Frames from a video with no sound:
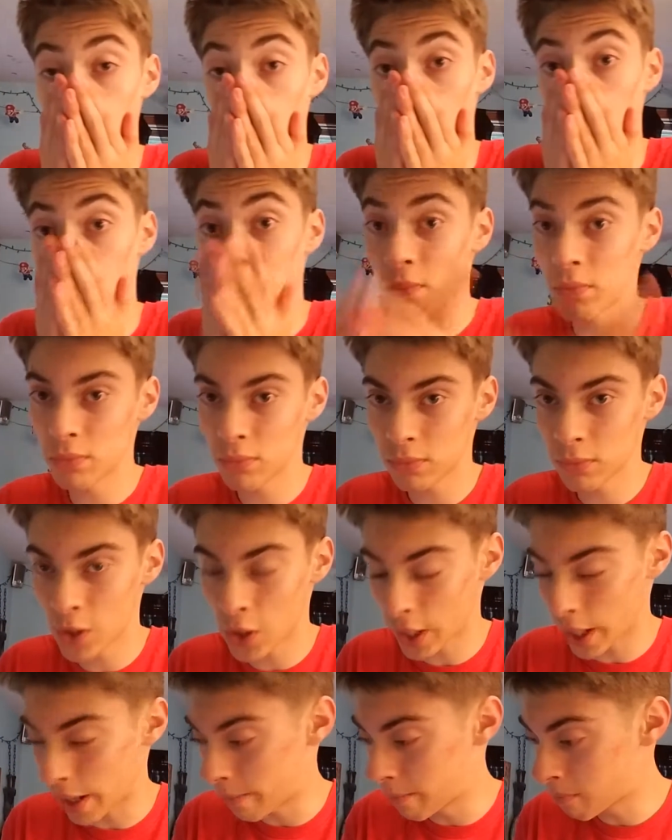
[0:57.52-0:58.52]
okay,
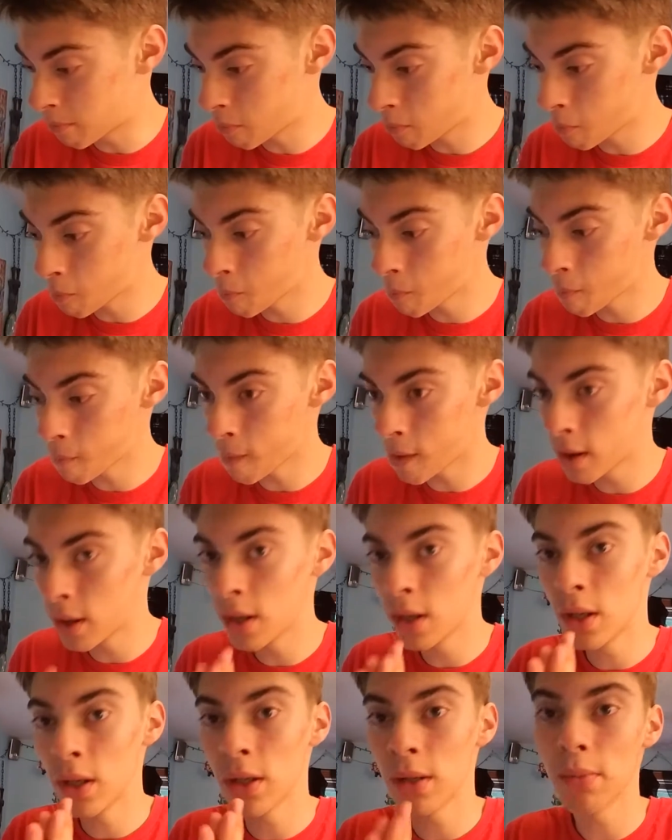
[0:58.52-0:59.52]
okay.
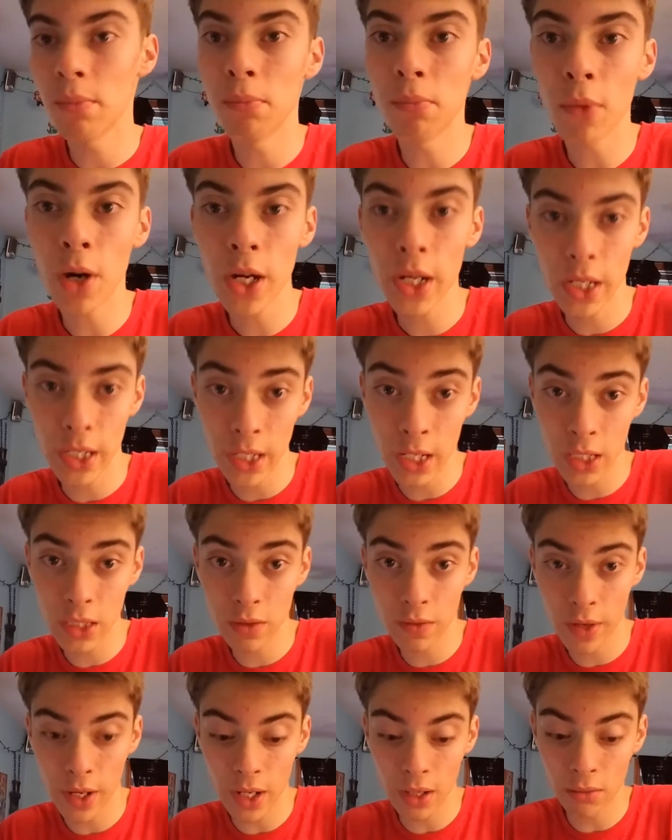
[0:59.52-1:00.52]
Mario Knex
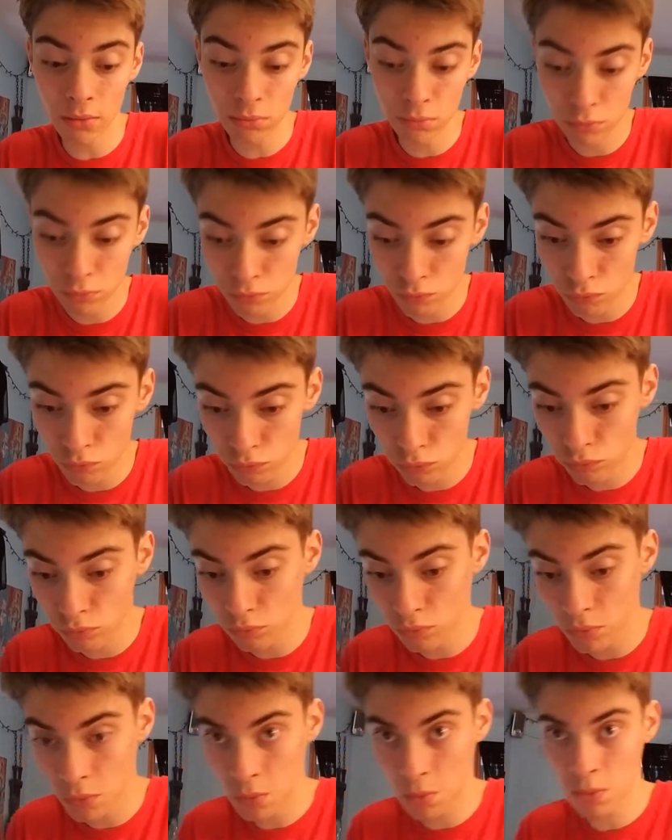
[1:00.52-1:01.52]
fan,
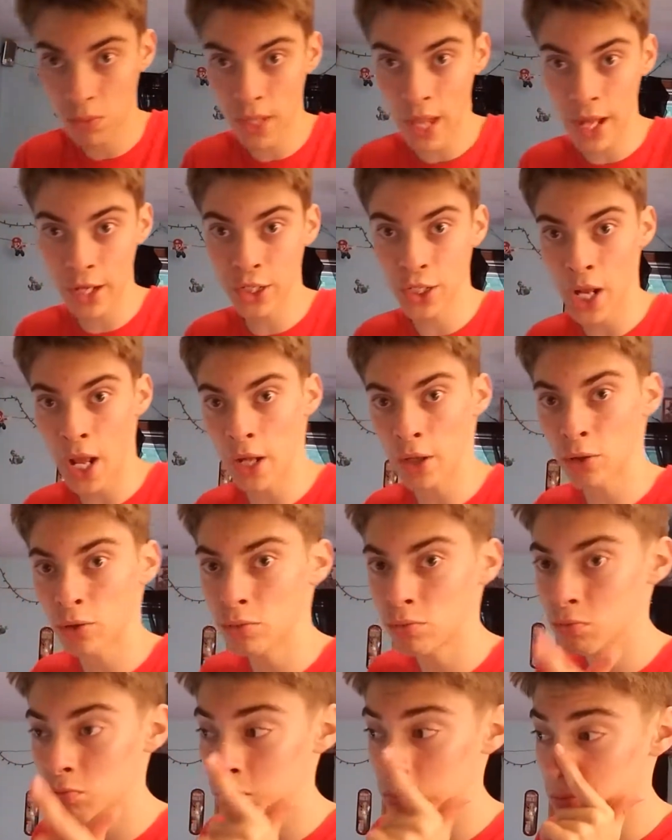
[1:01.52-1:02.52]
that
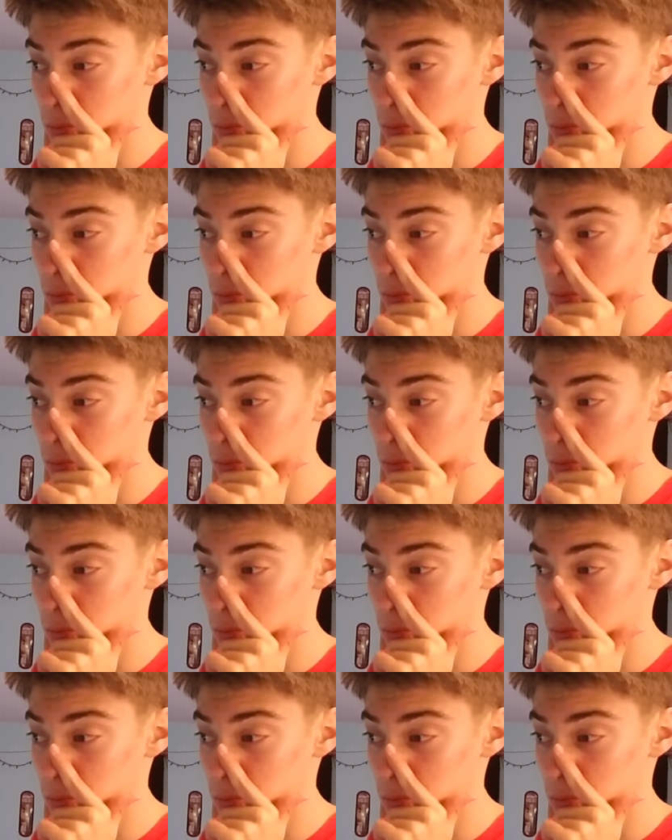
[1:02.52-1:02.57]
channel,